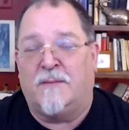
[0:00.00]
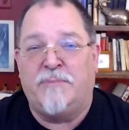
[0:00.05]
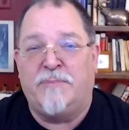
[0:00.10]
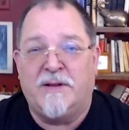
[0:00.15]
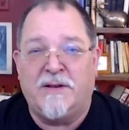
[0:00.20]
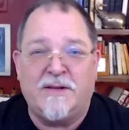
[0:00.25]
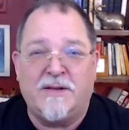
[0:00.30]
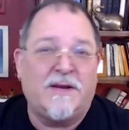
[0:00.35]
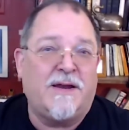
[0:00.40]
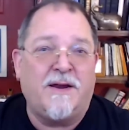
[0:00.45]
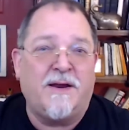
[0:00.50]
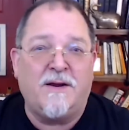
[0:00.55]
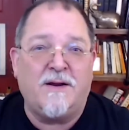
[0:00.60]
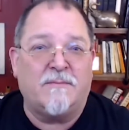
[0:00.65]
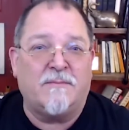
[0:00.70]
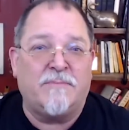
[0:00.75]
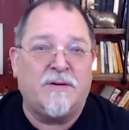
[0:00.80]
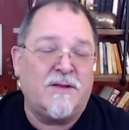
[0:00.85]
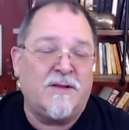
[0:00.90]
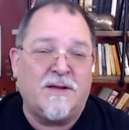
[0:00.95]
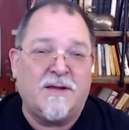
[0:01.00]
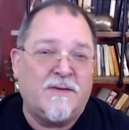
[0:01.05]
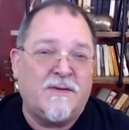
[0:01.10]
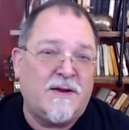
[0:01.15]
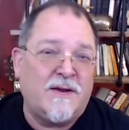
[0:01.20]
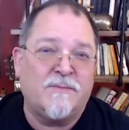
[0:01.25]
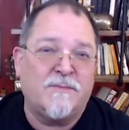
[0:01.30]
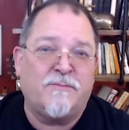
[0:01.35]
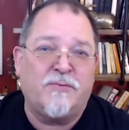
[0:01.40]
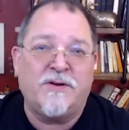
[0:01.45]
billion here, $1 billion
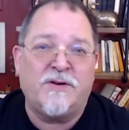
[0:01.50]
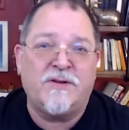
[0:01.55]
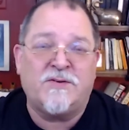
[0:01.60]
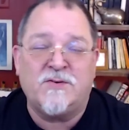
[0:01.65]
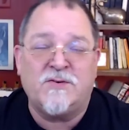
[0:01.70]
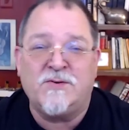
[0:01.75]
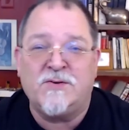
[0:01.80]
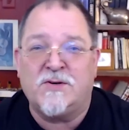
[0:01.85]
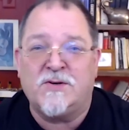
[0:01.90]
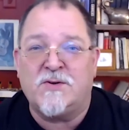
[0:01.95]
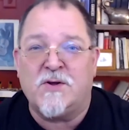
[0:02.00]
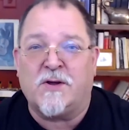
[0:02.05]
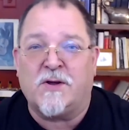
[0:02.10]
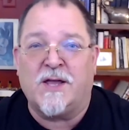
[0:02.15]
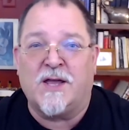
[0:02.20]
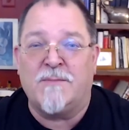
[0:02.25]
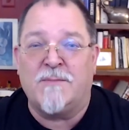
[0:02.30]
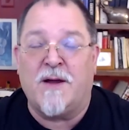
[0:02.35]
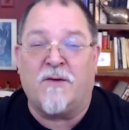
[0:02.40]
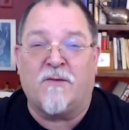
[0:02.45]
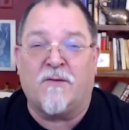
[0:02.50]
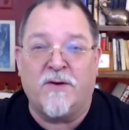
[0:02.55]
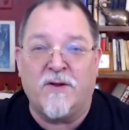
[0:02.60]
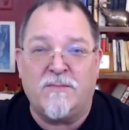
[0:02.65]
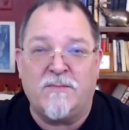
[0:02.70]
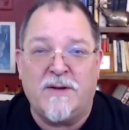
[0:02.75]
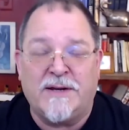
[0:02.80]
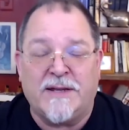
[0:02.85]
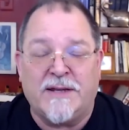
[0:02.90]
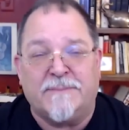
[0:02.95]
there, and pretty soon you're talking about
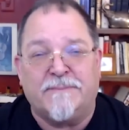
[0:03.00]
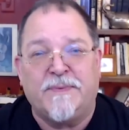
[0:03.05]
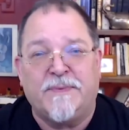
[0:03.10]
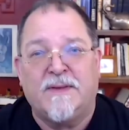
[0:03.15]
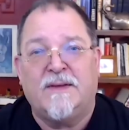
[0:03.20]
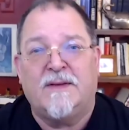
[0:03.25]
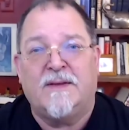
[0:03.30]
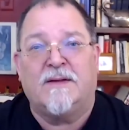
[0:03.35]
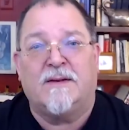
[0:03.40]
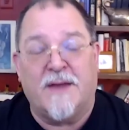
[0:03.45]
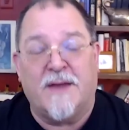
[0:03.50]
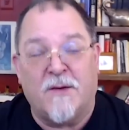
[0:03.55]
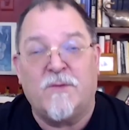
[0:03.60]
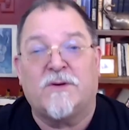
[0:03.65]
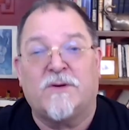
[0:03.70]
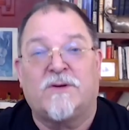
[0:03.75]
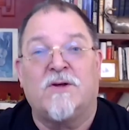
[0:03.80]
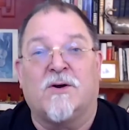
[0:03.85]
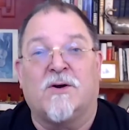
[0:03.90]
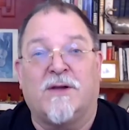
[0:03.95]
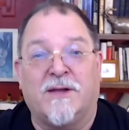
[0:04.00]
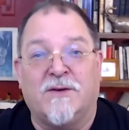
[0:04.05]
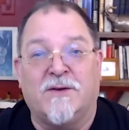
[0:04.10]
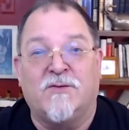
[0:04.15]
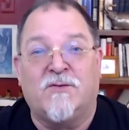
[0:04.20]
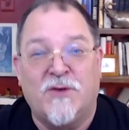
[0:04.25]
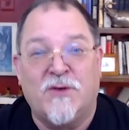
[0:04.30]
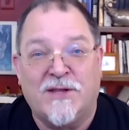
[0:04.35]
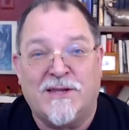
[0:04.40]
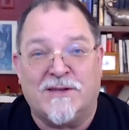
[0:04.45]
real money. Now we're talking
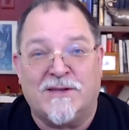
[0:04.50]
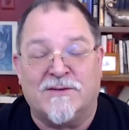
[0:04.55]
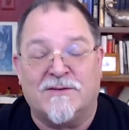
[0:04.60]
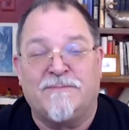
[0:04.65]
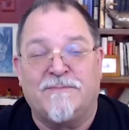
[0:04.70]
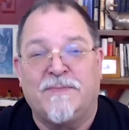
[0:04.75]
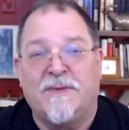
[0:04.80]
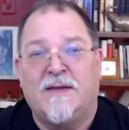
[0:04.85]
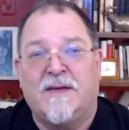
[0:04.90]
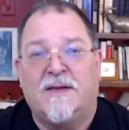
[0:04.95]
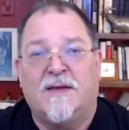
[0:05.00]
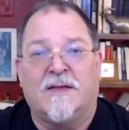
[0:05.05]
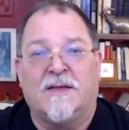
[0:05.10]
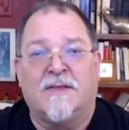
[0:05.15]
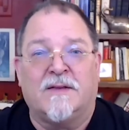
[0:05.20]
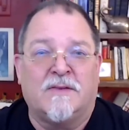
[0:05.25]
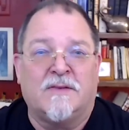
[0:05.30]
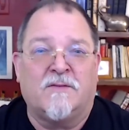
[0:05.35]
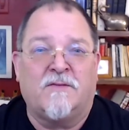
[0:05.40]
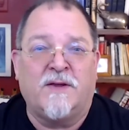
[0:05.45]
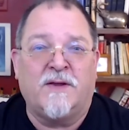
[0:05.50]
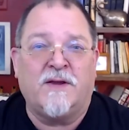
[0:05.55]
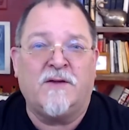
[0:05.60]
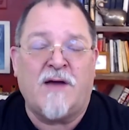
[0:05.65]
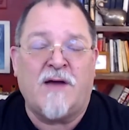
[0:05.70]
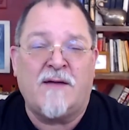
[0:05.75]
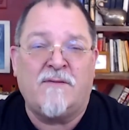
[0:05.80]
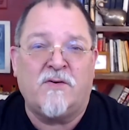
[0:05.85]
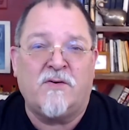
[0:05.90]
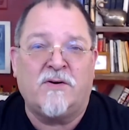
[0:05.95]
in trillions. The
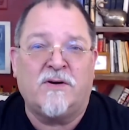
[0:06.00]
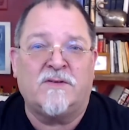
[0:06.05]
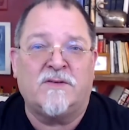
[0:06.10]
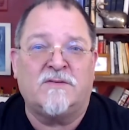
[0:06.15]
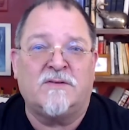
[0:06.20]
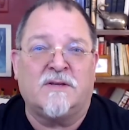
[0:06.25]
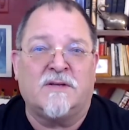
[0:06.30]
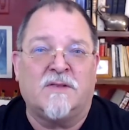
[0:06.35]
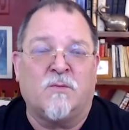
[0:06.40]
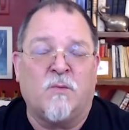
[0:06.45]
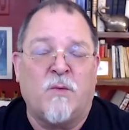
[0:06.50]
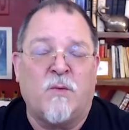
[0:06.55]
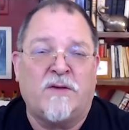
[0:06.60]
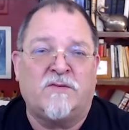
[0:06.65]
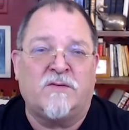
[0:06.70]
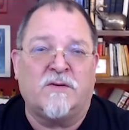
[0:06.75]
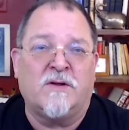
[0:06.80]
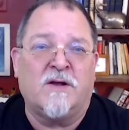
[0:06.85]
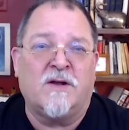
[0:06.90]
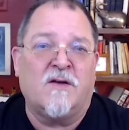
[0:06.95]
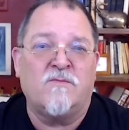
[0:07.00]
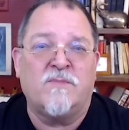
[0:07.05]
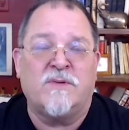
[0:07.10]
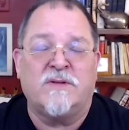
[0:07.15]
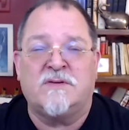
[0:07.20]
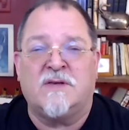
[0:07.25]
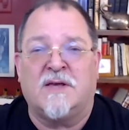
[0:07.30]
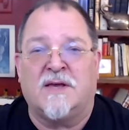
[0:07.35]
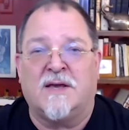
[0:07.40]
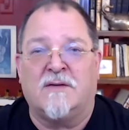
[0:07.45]
figure I've heard is that the Western
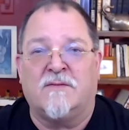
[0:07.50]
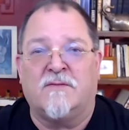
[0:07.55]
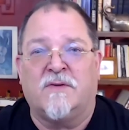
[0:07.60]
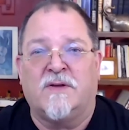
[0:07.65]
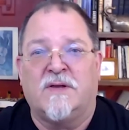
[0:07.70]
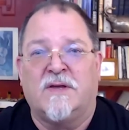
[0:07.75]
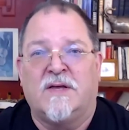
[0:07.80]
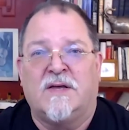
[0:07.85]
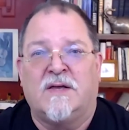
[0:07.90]
governments have